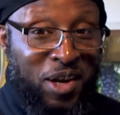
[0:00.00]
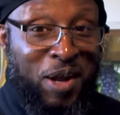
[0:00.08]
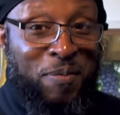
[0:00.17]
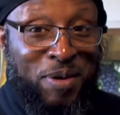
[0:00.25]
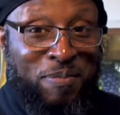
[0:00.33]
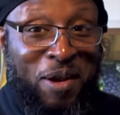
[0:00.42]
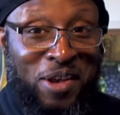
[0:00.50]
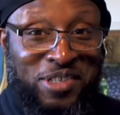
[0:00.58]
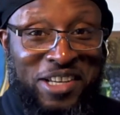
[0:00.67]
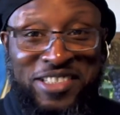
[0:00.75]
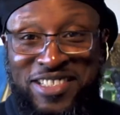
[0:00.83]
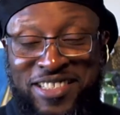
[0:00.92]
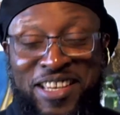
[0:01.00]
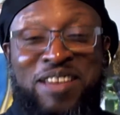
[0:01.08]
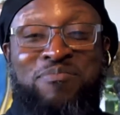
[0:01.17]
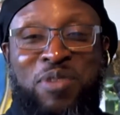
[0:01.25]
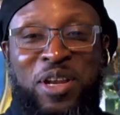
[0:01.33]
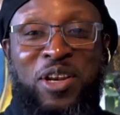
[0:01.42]
couple of bottles, I should say,
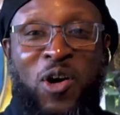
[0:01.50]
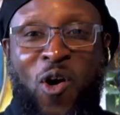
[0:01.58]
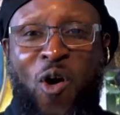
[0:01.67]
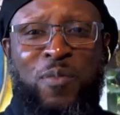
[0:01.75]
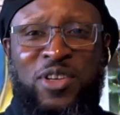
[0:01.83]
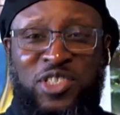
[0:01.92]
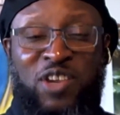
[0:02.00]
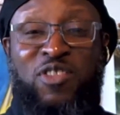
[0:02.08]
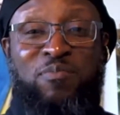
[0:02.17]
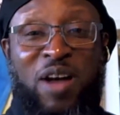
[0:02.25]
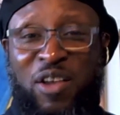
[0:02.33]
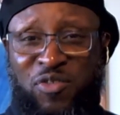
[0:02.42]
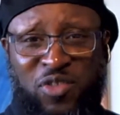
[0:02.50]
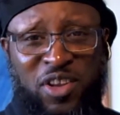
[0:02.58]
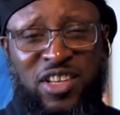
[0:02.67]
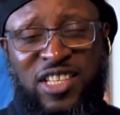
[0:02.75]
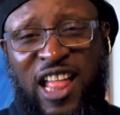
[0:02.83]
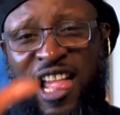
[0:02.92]
and bring it home and share it with my
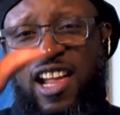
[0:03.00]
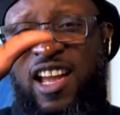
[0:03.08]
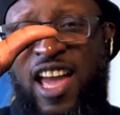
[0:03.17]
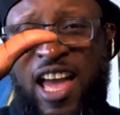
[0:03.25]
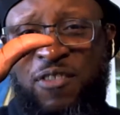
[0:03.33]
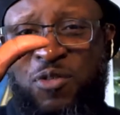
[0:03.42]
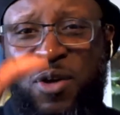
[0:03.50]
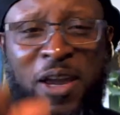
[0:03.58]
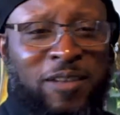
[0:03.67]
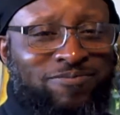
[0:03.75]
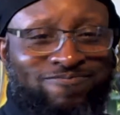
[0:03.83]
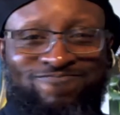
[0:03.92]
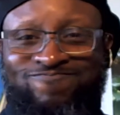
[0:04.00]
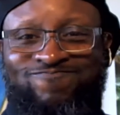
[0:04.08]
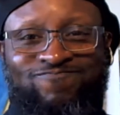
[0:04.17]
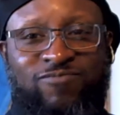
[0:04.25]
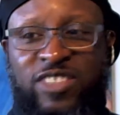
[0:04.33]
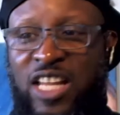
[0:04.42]
friends. Halfway,
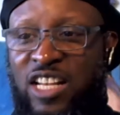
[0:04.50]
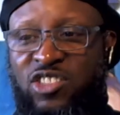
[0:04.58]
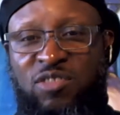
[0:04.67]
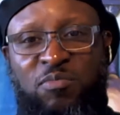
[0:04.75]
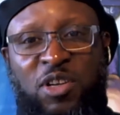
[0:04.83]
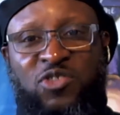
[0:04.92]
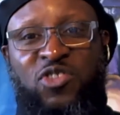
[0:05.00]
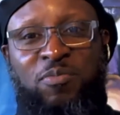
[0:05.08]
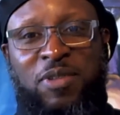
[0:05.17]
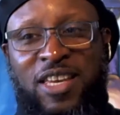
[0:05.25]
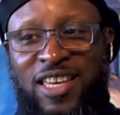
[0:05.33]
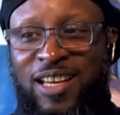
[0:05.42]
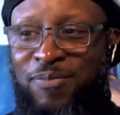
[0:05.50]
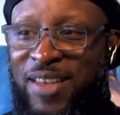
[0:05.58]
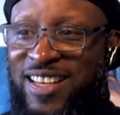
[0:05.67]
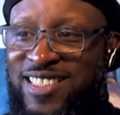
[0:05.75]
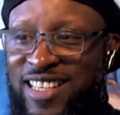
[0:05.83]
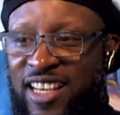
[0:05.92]
mm, not so much for me. I'm
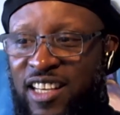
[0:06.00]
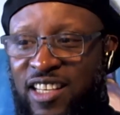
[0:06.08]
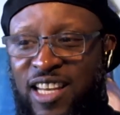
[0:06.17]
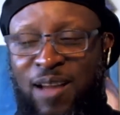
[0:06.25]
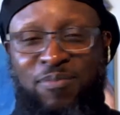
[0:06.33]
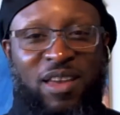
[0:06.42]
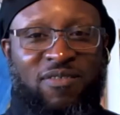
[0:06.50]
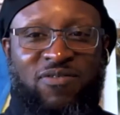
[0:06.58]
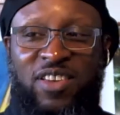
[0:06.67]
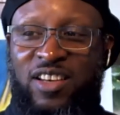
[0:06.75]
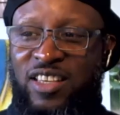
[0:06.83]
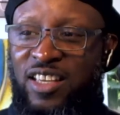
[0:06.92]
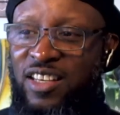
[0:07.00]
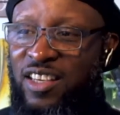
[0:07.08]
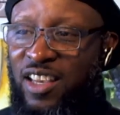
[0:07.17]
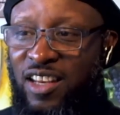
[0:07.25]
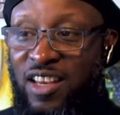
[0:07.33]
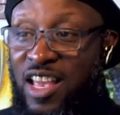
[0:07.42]
not digging it. I'm not feeling it.
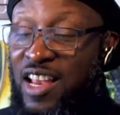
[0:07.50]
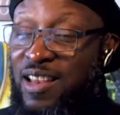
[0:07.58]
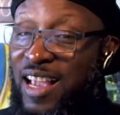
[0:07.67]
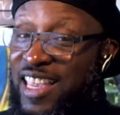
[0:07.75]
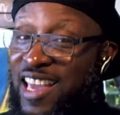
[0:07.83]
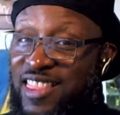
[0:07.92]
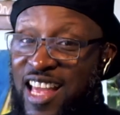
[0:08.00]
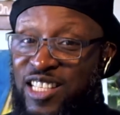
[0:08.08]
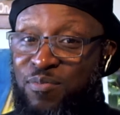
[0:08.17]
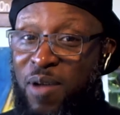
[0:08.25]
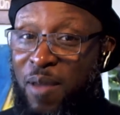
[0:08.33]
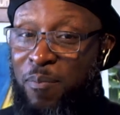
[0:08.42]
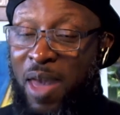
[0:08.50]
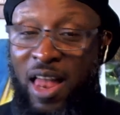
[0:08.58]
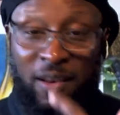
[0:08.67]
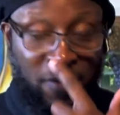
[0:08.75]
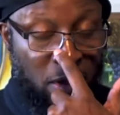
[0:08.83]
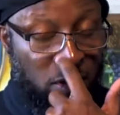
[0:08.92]
And again, that's my
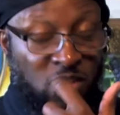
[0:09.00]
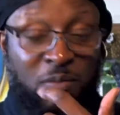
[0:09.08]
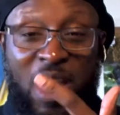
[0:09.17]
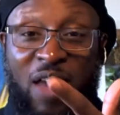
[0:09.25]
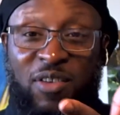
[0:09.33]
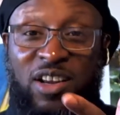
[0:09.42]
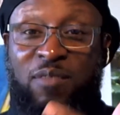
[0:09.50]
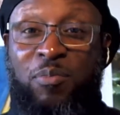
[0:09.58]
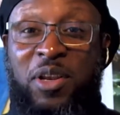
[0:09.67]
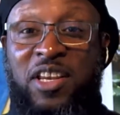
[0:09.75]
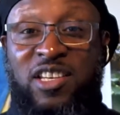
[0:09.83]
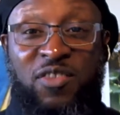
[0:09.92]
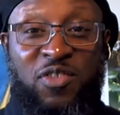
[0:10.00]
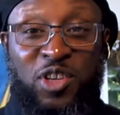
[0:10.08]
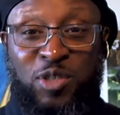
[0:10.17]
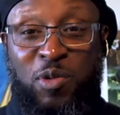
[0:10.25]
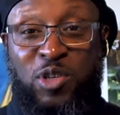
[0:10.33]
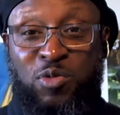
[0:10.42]
palate. You may have a completely different
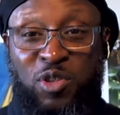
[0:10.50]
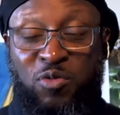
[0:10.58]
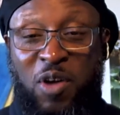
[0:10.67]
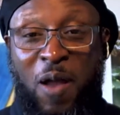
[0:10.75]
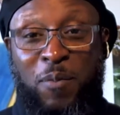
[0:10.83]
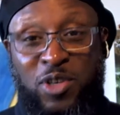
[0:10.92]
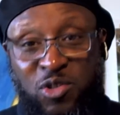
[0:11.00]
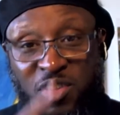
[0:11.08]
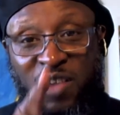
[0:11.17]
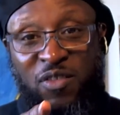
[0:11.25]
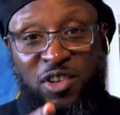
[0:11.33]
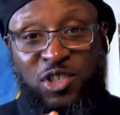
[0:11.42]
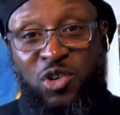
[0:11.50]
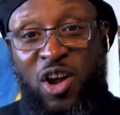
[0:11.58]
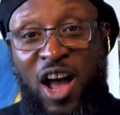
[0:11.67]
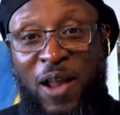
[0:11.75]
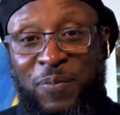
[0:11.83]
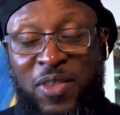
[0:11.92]
experience with the wine, but you give it a
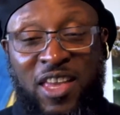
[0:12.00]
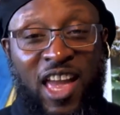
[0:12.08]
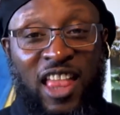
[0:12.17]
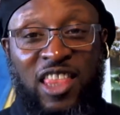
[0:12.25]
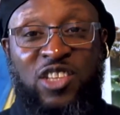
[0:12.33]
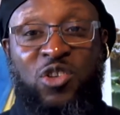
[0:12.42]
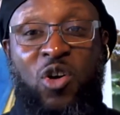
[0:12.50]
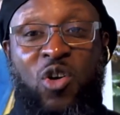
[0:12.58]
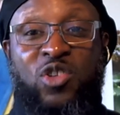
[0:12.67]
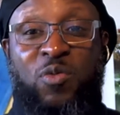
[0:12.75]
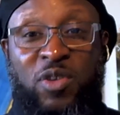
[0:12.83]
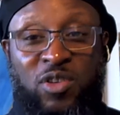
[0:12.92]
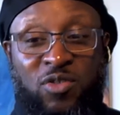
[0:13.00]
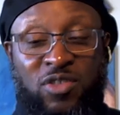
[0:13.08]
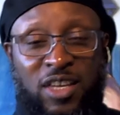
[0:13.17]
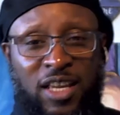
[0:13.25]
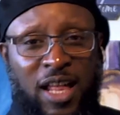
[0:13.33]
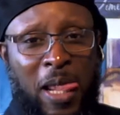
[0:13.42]
try and let us all know what you
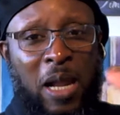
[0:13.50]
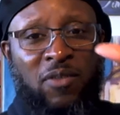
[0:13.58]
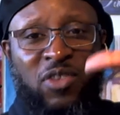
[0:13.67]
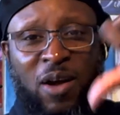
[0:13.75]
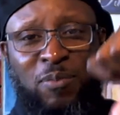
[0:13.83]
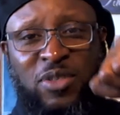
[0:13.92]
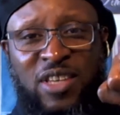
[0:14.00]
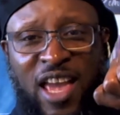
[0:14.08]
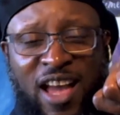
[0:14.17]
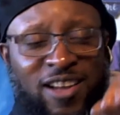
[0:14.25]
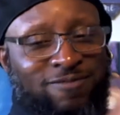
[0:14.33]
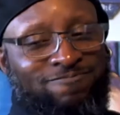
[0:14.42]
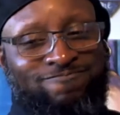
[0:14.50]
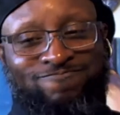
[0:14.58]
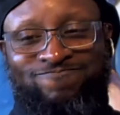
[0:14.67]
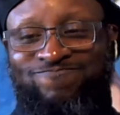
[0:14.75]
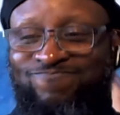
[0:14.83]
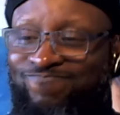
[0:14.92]
think. Thumbs down.
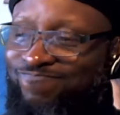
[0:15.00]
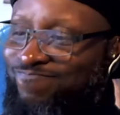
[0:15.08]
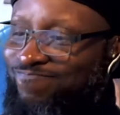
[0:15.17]
Mm,